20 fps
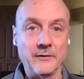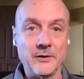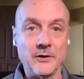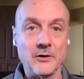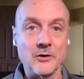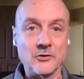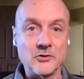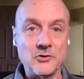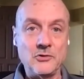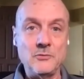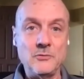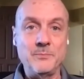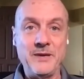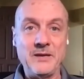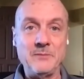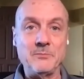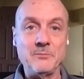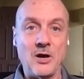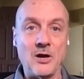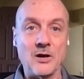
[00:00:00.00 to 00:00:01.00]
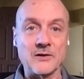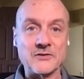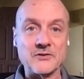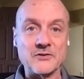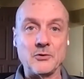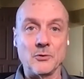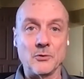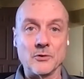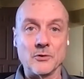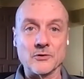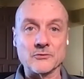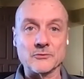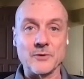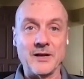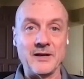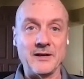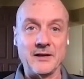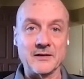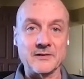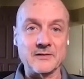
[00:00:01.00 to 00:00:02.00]
There are 2 big box stores
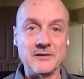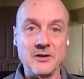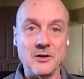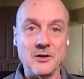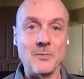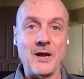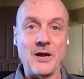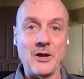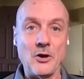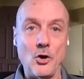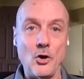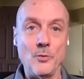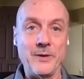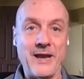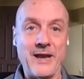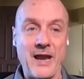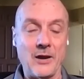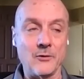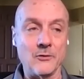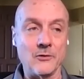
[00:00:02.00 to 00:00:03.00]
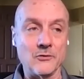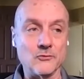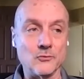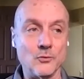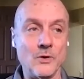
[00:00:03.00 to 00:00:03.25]
right near my home in Anchorage.